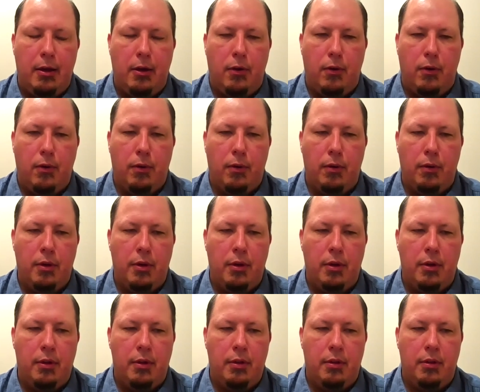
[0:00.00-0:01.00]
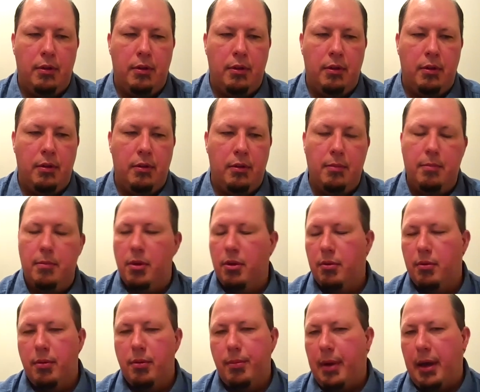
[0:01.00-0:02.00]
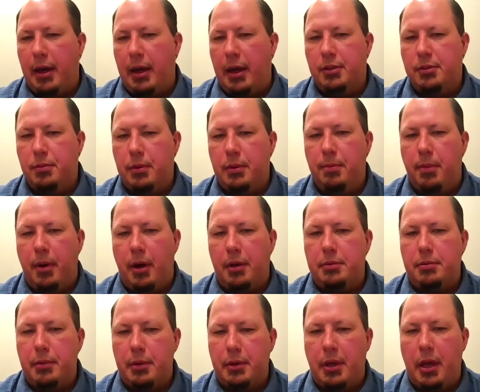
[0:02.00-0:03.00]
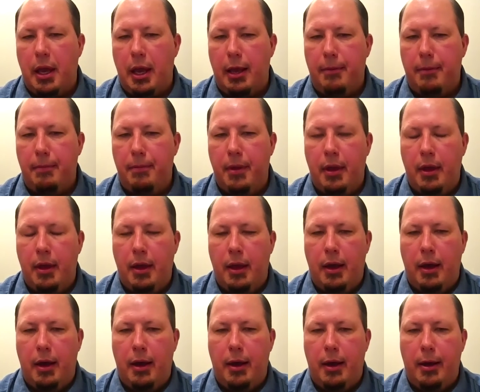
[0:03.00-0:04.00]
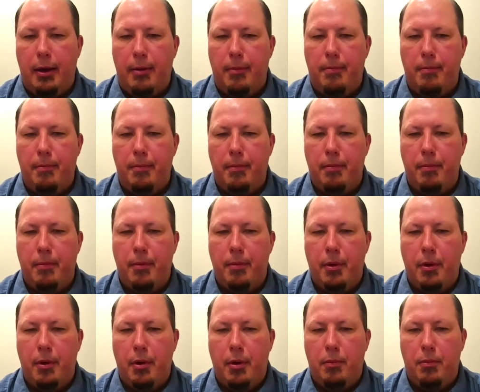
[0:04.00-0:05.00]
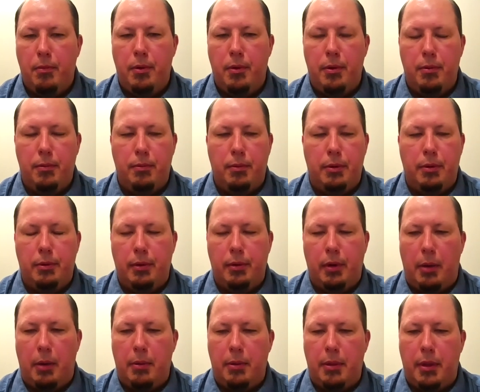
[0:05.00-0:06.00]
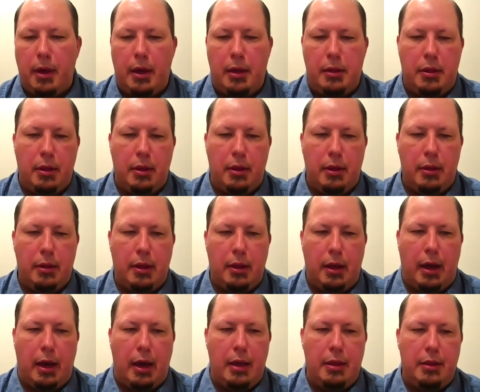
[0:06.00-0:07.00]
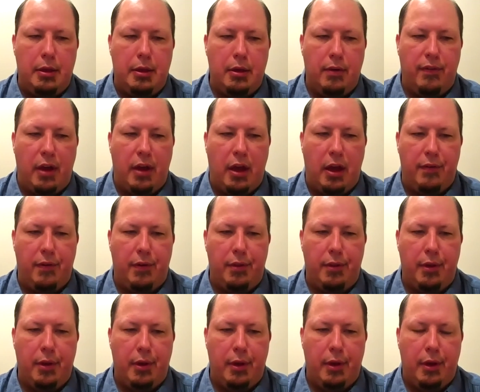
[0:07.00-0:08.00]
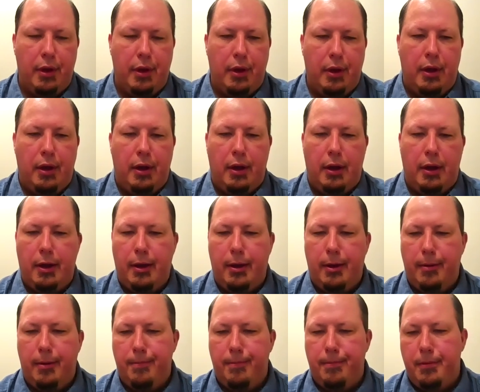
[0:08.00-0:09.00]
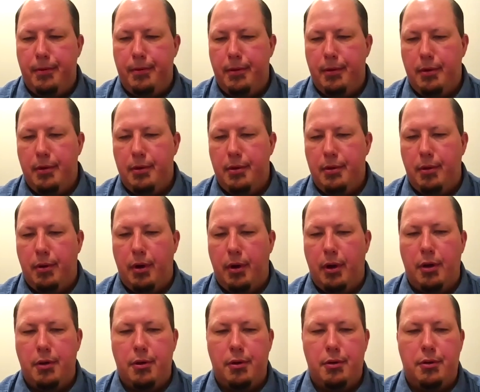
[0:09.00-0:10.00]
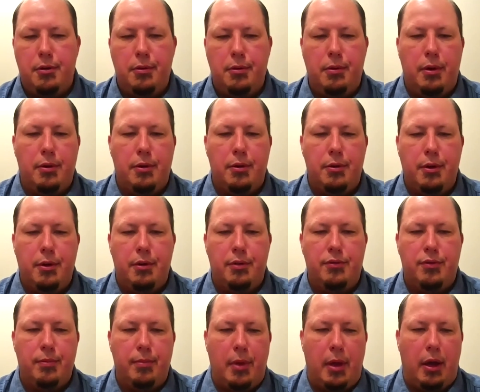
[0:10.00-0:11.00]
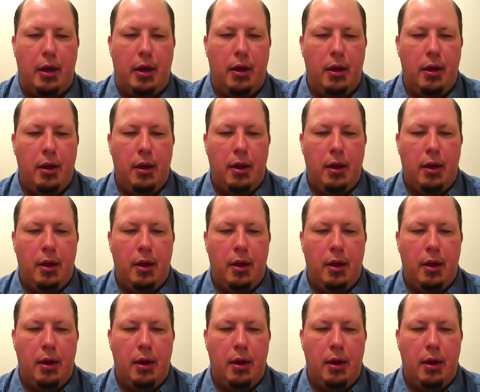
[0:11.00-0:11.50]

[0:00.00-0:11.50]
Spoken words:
or the minimum amount as we possibly can. I would hate the idea of having 100, 200 years from now